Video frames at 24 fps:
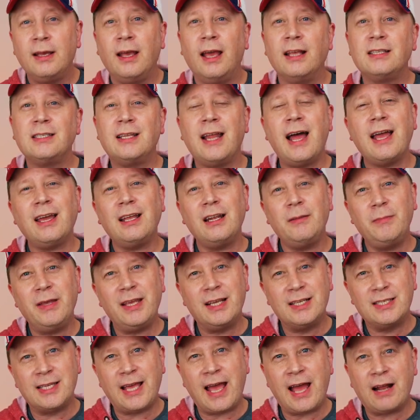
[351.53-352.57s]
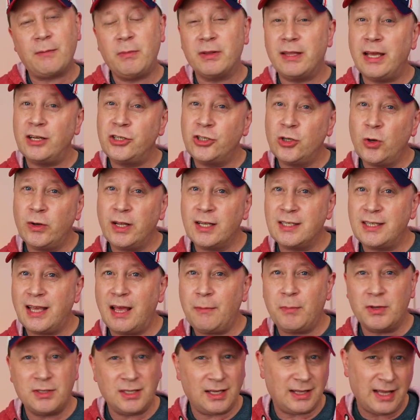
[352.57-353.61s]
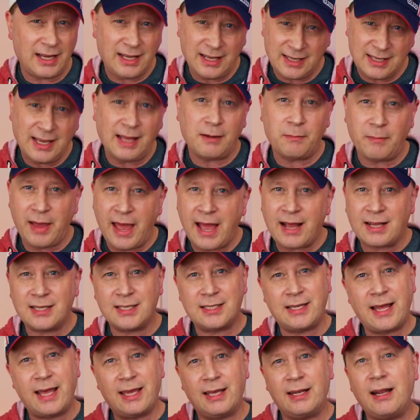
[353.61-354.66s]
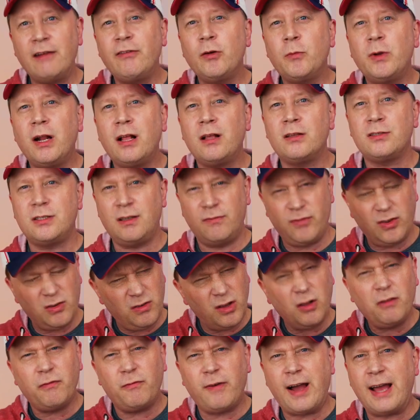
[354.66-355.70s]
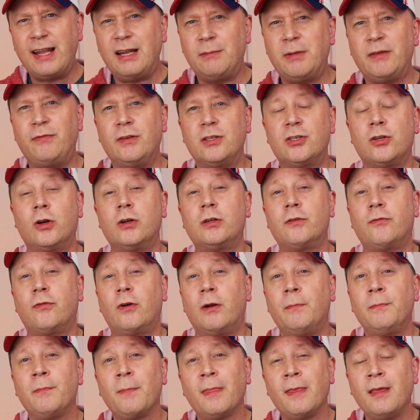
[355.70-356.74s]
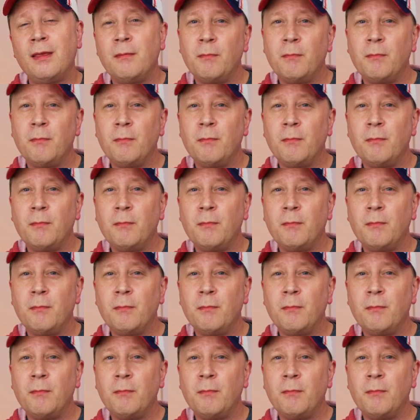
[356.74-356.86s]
It's not gonna be exact, but they showed examples, like, like again, Max Tech and everyone else, if you, you'll find them if you search for them,